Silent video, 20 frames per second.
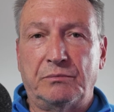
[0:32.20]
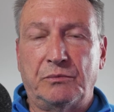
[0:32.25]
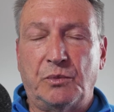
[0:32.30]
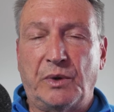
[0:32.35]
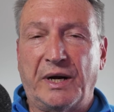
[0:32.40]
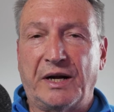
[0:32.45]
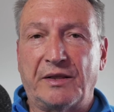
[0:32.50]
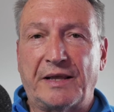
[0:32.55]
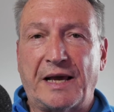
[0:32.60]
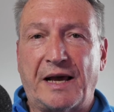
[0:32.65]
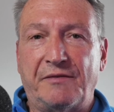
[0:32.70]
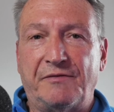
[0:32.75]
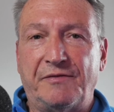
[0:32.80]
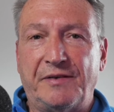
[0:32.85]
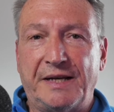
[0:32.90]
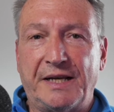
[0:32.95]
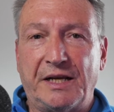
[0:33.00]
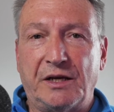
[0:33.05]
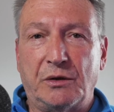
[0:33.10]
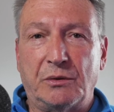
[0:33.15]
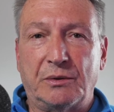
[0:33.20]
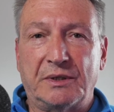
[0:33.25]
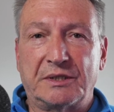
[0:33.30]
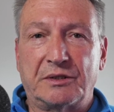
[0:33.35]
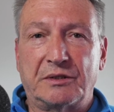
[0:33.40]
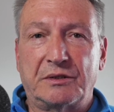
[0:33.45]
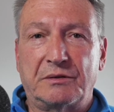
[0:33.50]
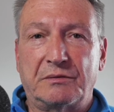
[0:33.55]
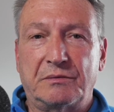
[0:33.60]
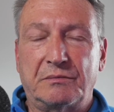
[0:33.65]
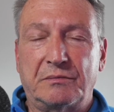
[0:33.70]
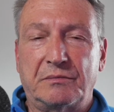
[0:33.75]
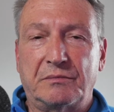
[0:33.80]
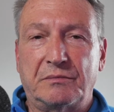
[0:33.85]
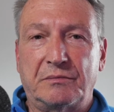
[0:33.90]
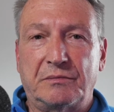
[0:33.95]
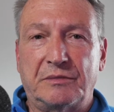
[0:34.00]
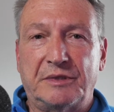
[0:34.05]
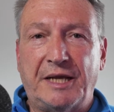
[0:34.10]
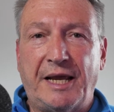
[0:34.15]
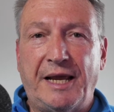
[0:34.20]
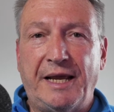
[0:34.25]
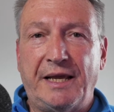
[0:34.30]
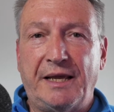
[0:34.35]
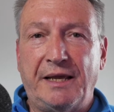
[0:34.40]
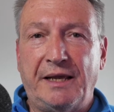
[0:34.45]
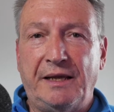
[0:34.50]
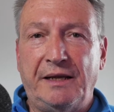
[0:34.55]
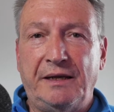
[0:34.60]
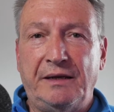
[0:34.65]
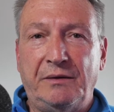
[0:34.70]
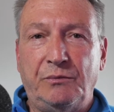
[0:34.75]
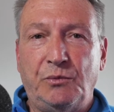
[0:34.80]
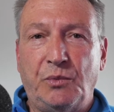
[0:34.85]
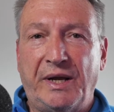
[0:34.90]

where that video was taken,